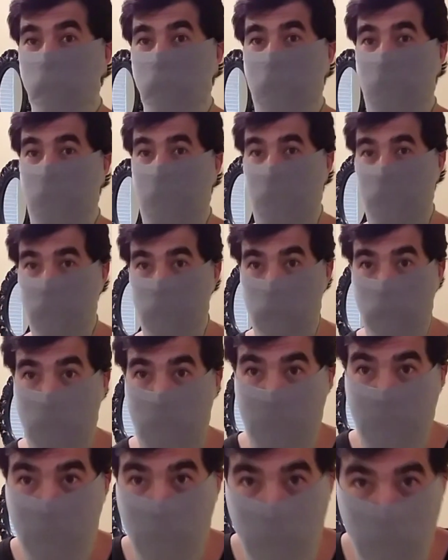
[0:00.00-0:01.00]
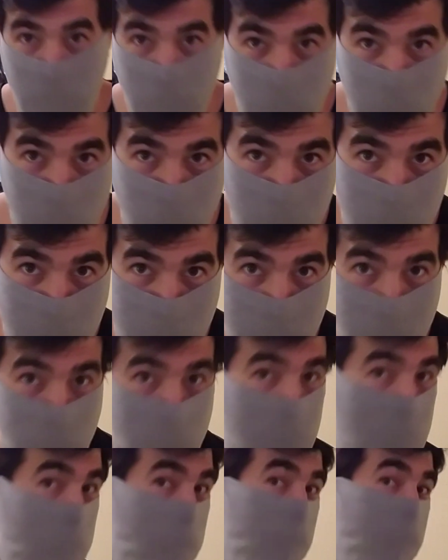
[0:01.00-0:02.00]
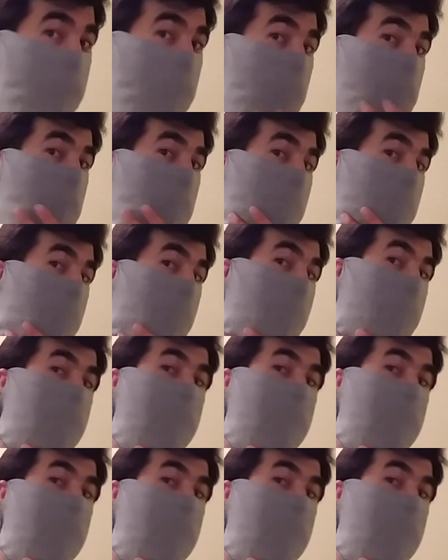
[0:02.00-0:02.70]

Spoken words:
I got the bandit look going on, my preferred look,